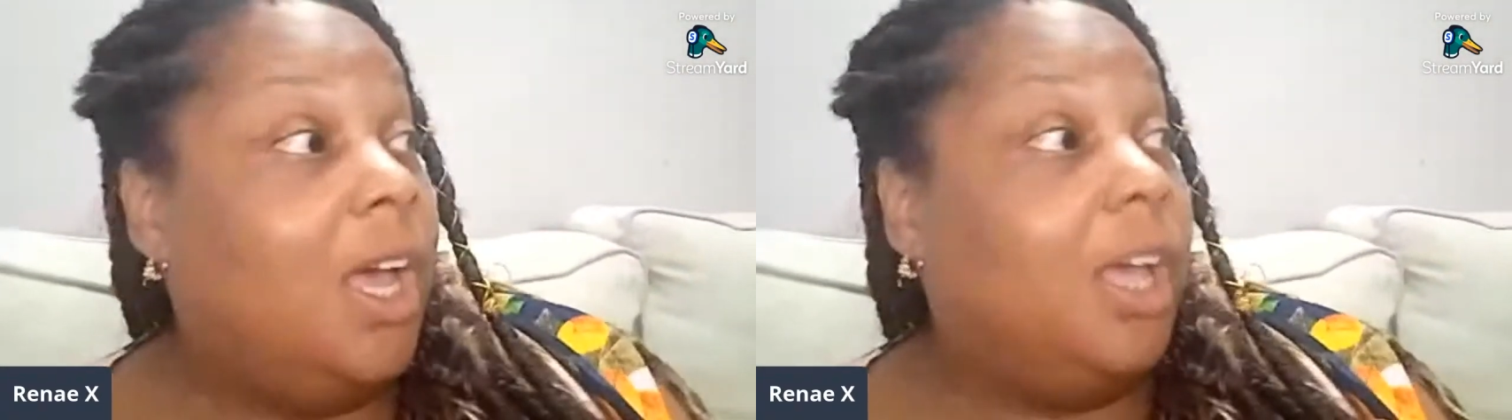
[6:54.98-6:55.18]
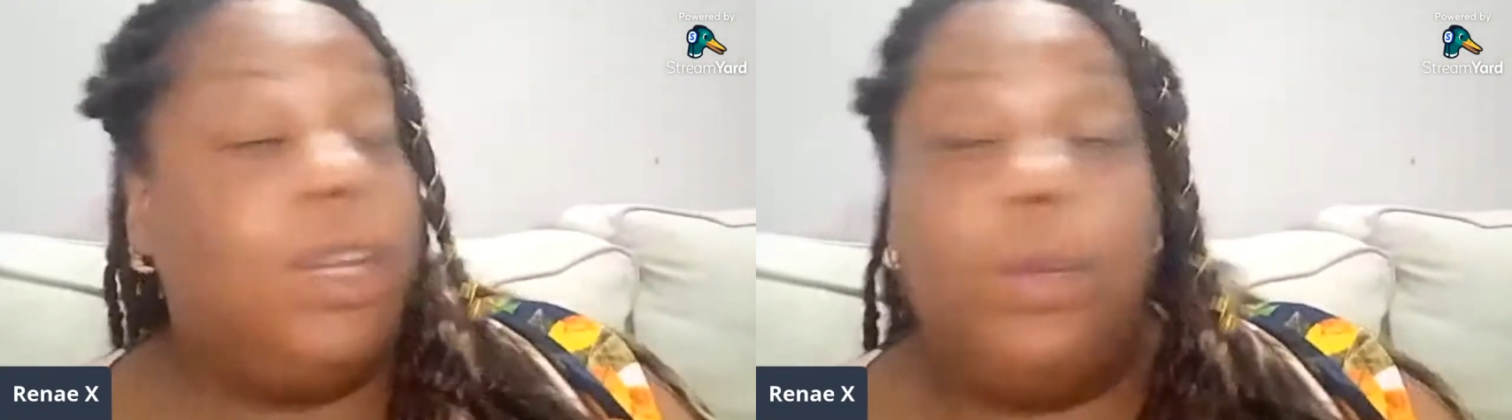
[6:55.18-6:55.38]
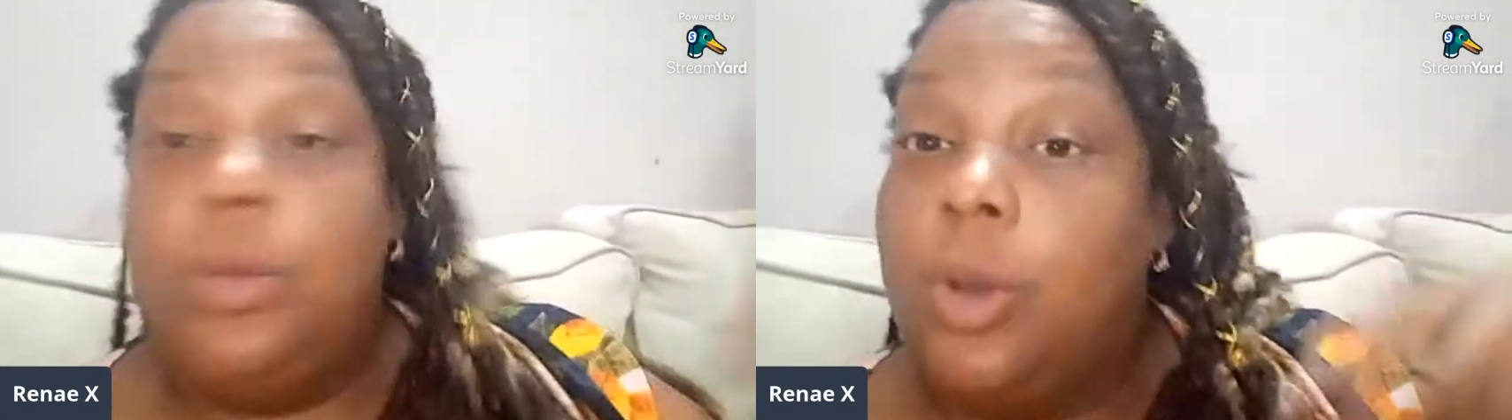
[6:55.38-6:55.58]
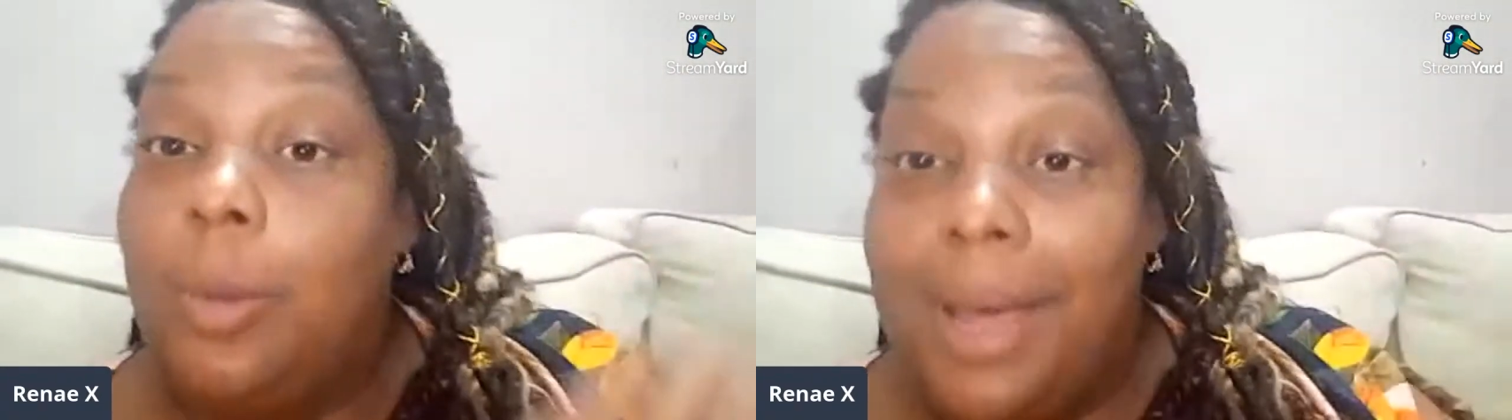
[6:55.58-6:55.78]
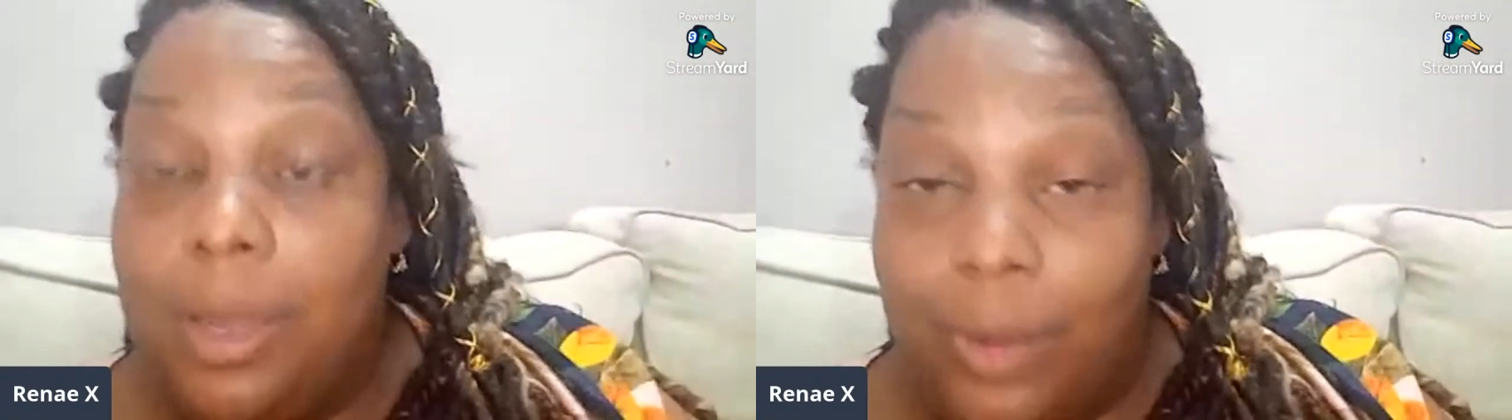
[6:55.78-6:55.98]
You know
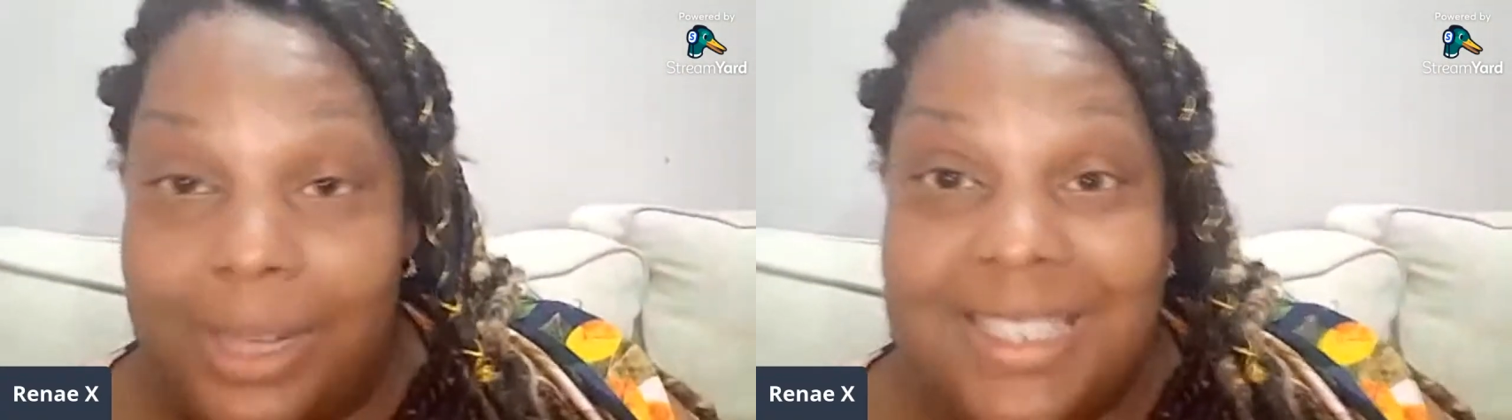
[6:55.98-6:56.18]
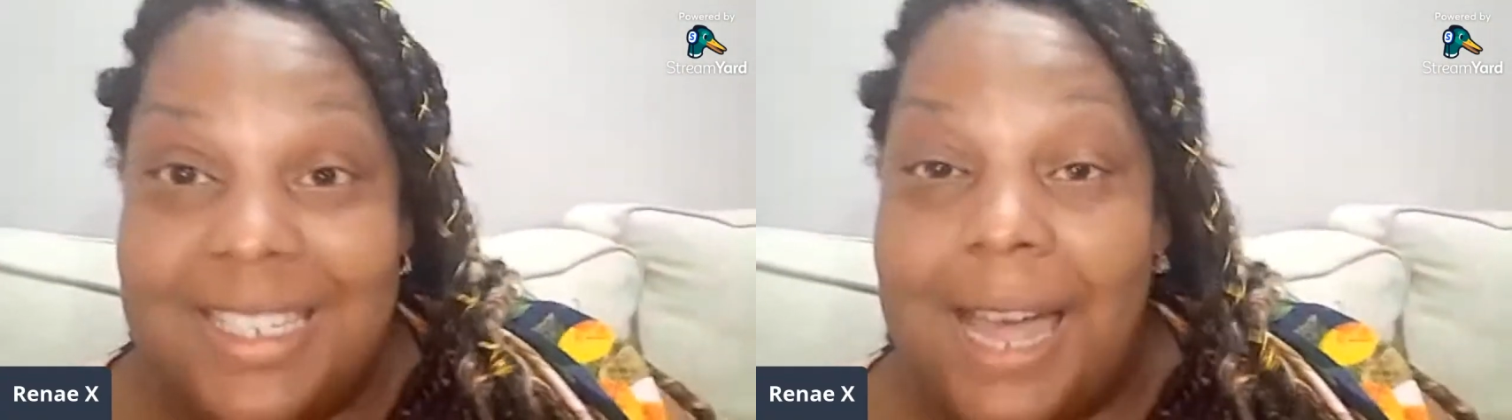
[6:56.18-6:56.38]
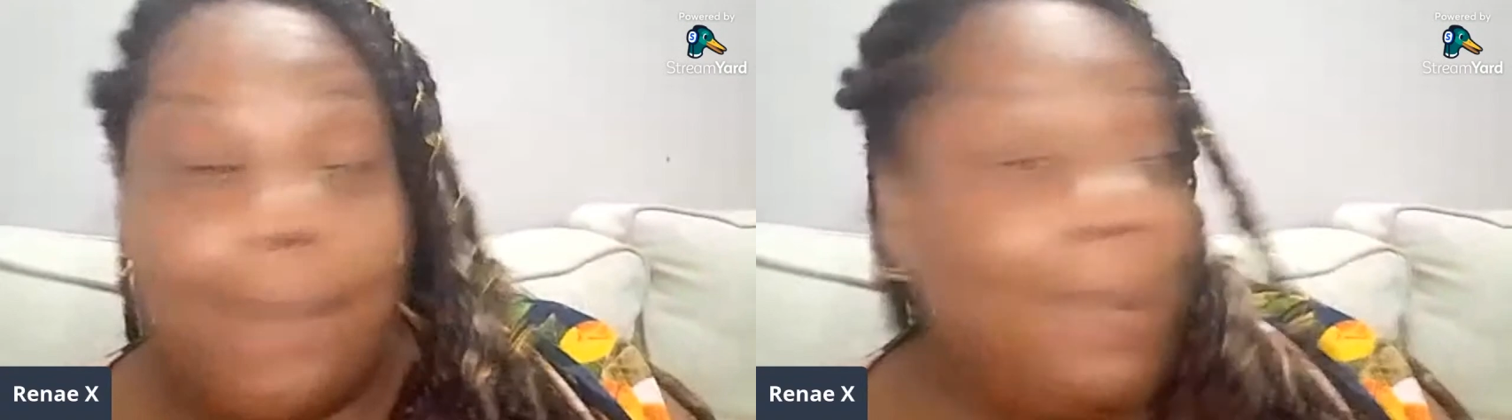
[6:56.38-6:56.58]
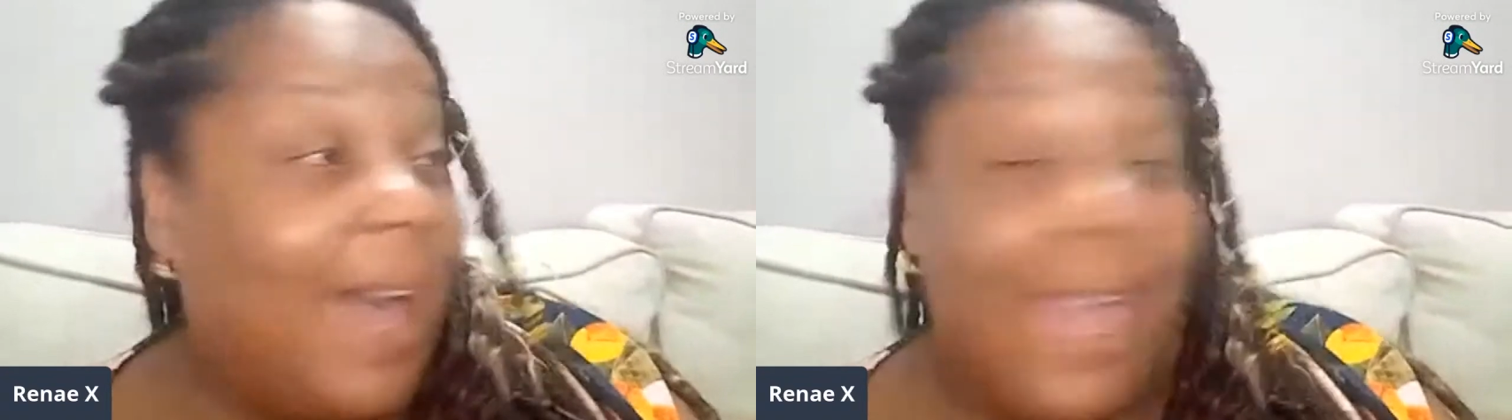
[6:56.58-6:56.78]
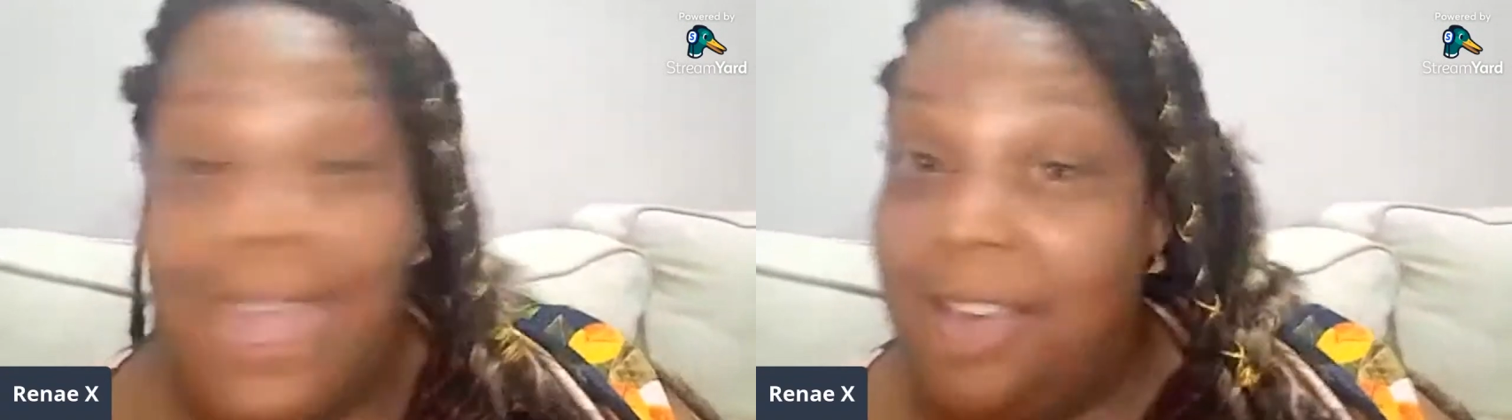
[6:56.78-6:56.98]
my WhatsApp. I
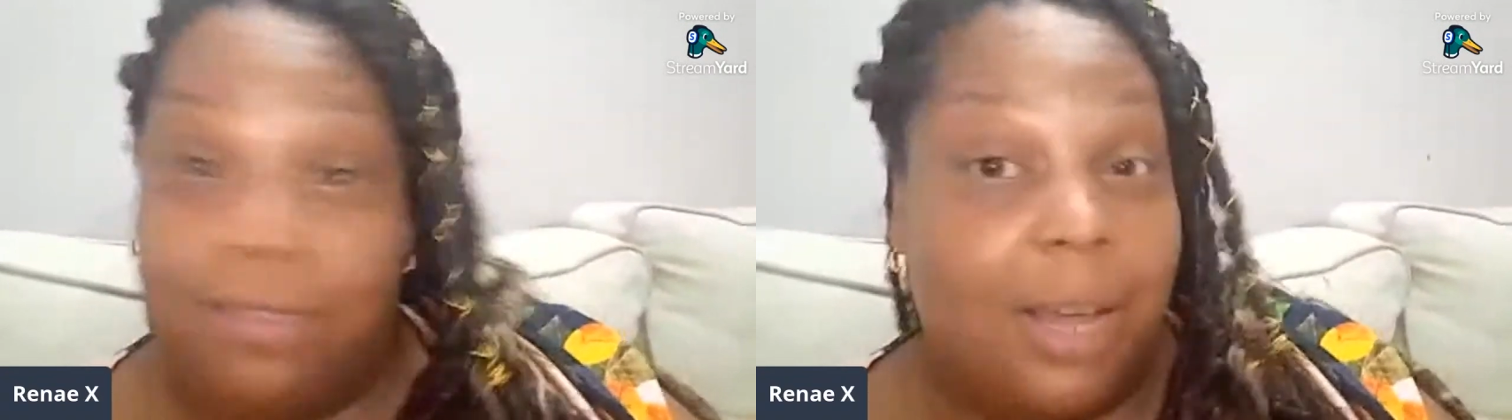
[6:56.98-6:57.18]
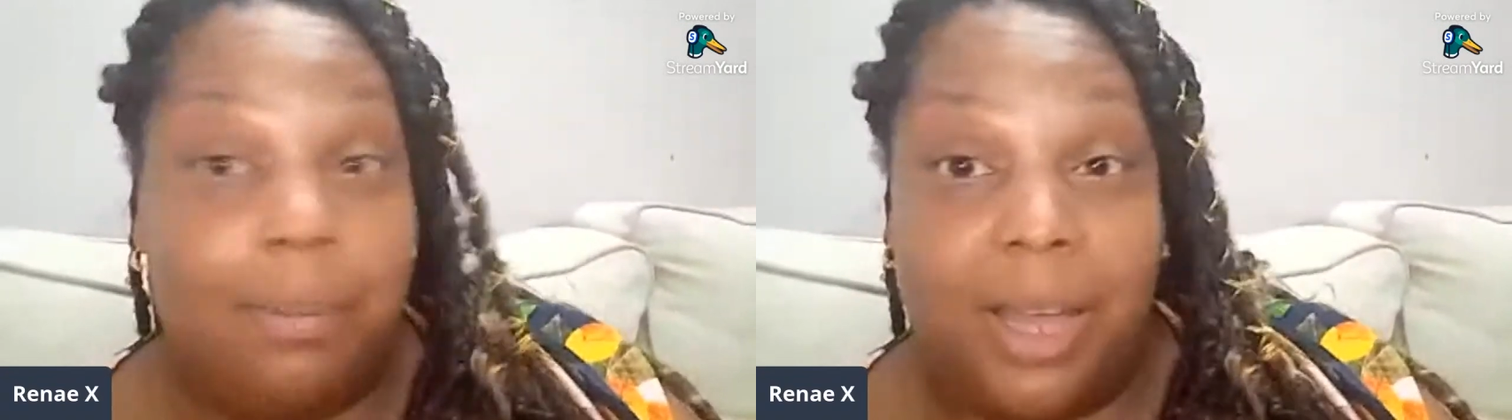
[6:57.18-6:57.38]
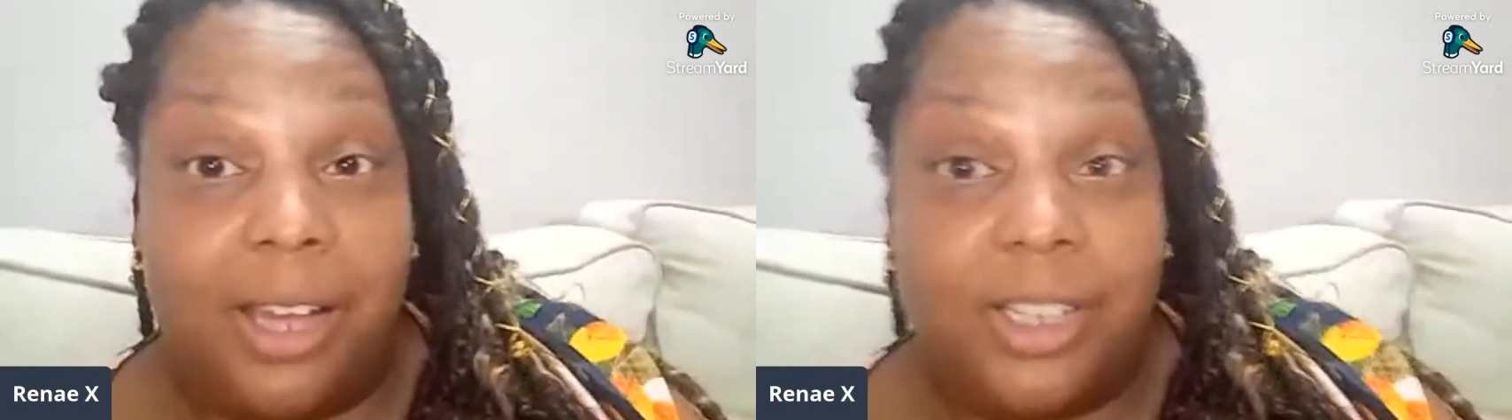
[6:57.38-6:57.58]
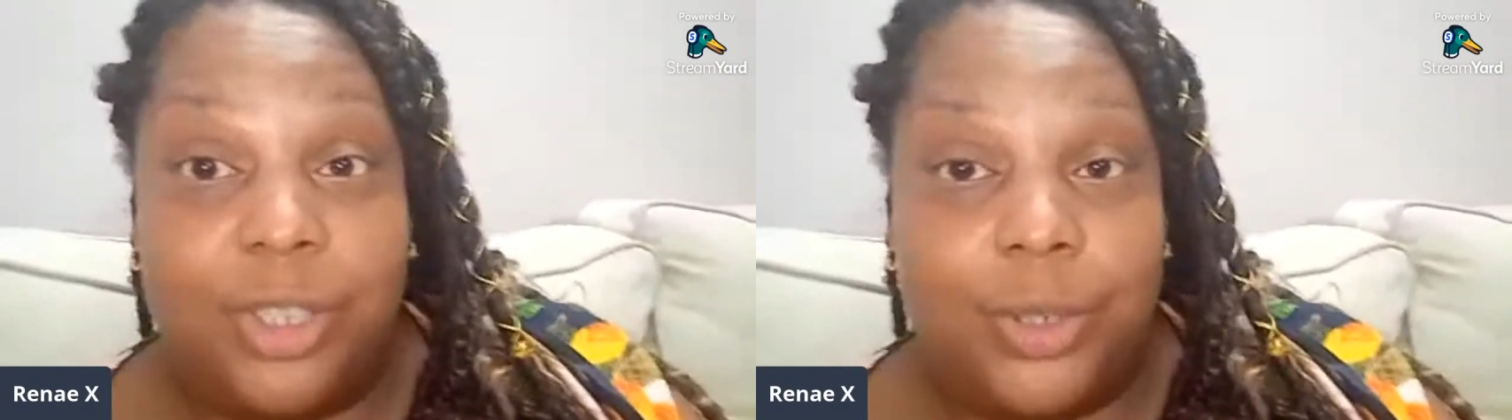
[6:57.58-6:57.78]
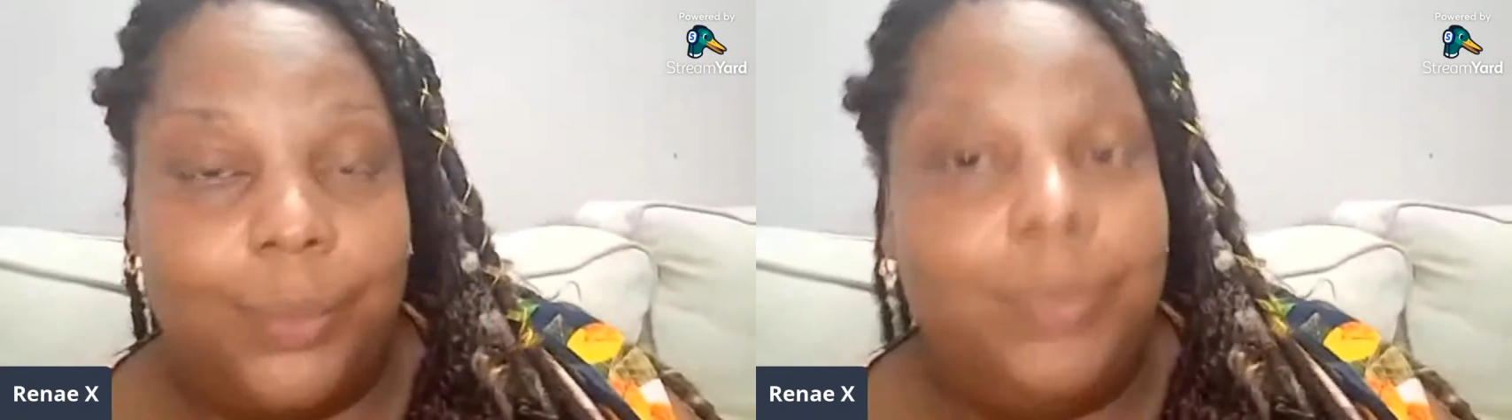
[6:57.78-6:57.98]
have not blocked
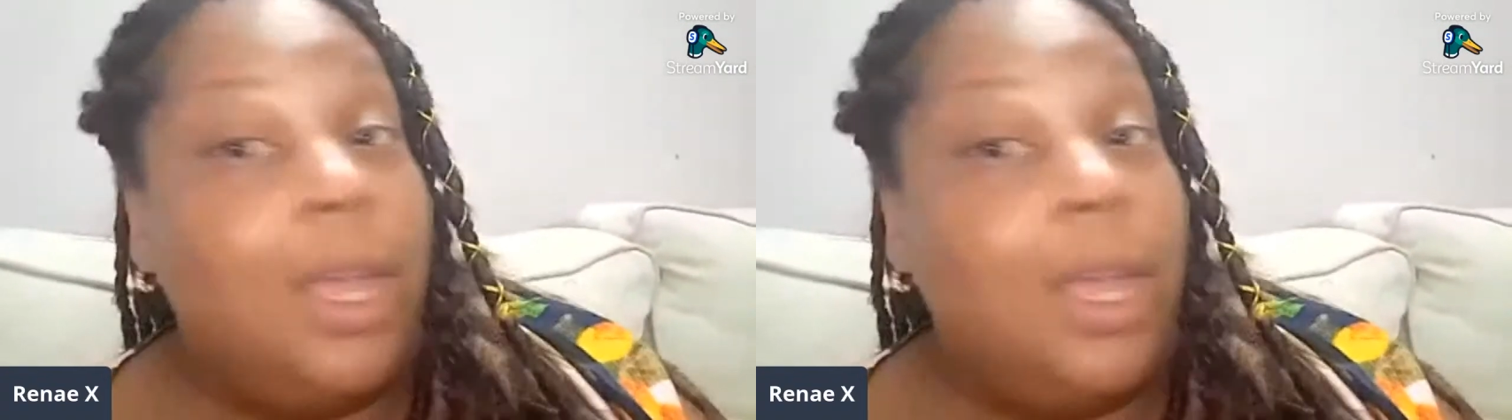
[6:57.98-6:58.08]
you.